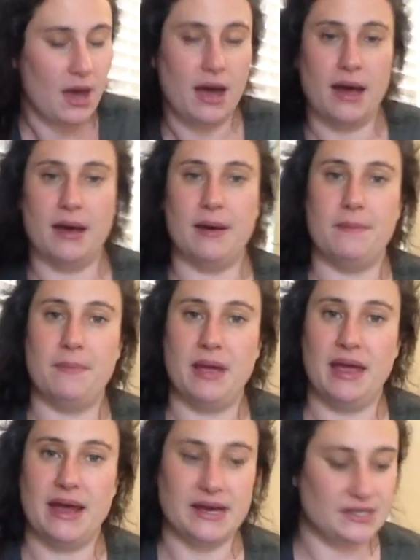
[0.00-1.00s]

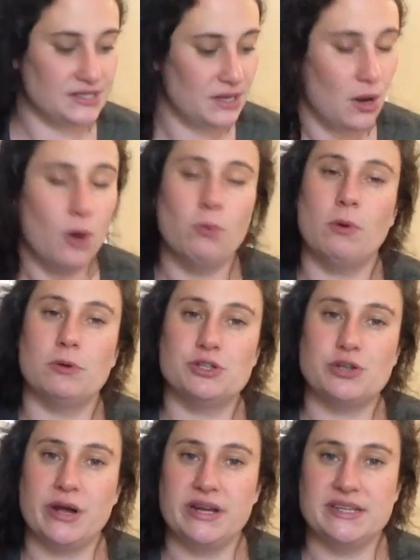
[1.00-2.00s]
And what we're
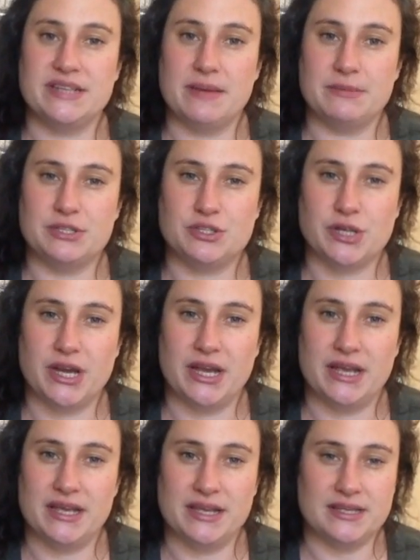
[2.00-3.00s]
trying to demonstrate
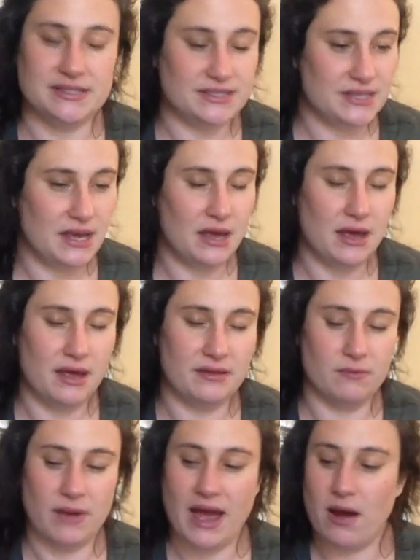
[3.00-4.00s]
is
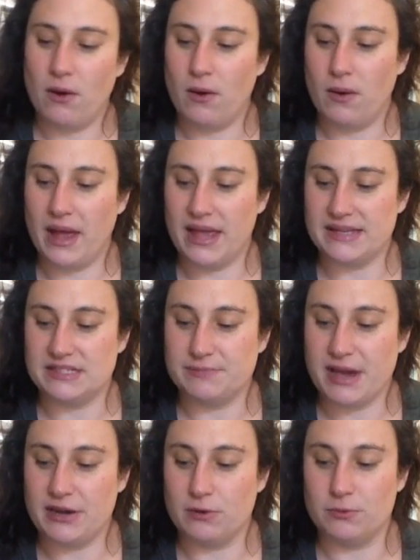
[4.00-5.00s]
how a
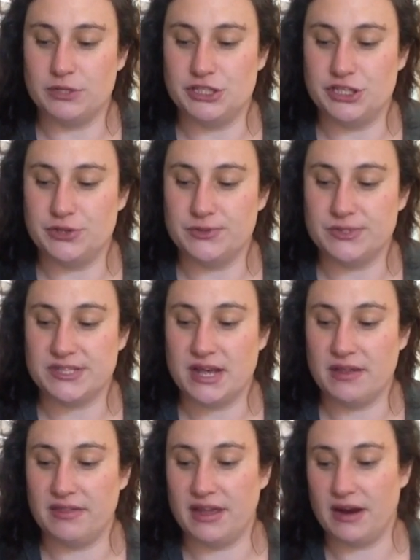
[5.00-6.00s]
spider would use
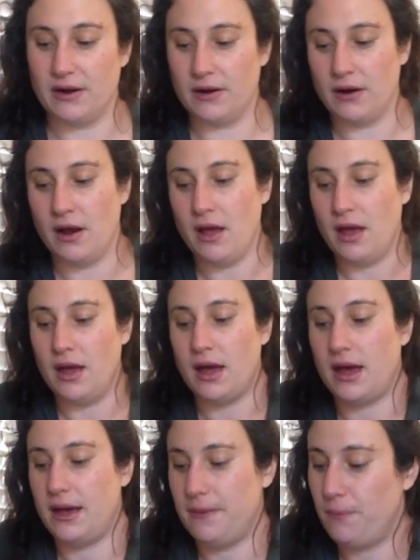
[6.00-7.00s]
their
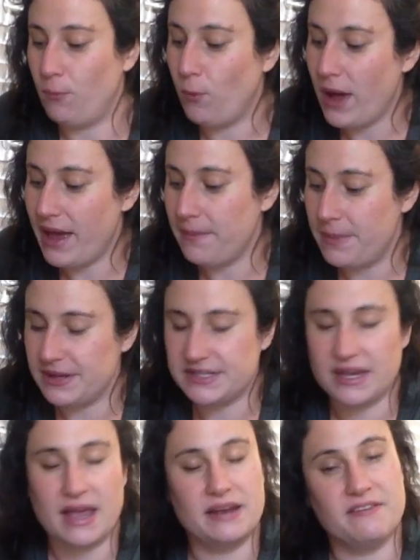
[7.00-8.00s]
web to
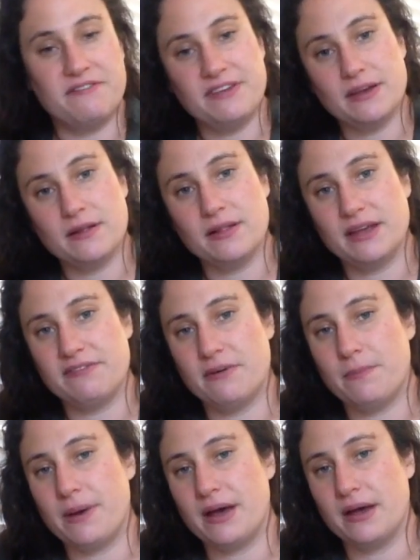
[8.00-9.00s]
kind of feel if a
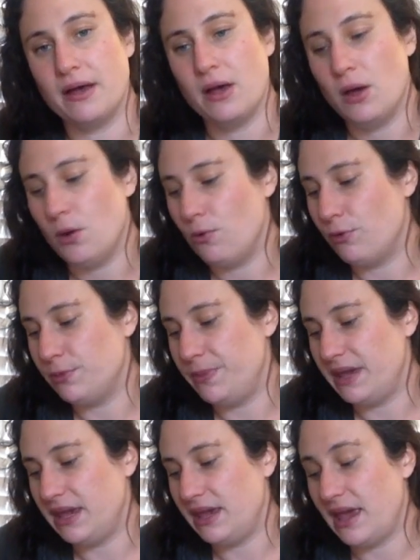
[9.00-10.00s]
bug would
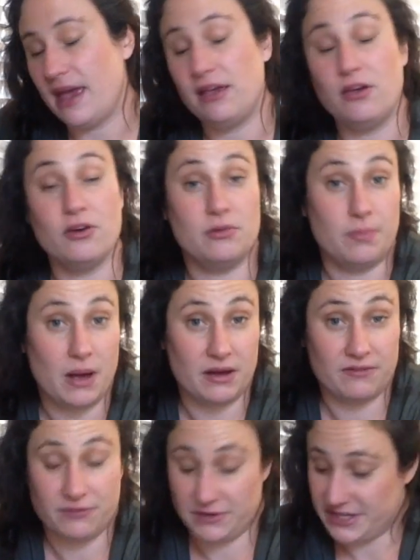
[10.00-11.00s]
be a good bug
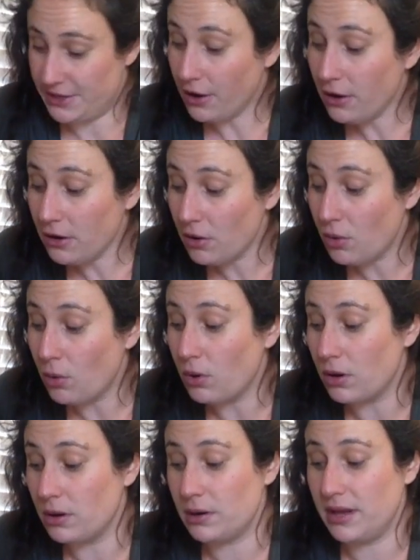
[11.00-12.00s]
for dinner,
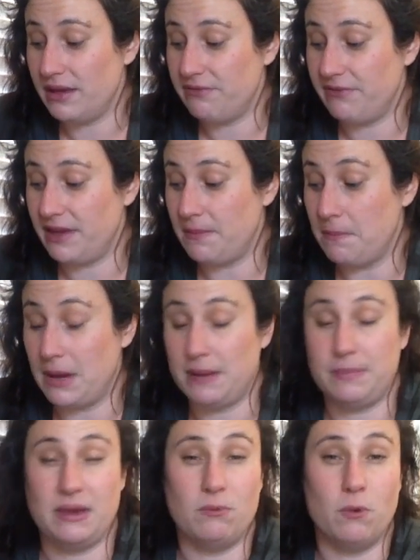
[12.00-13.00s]
or if it
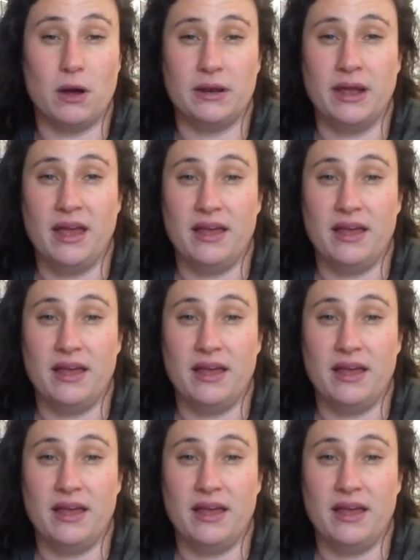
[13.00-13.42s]
might be one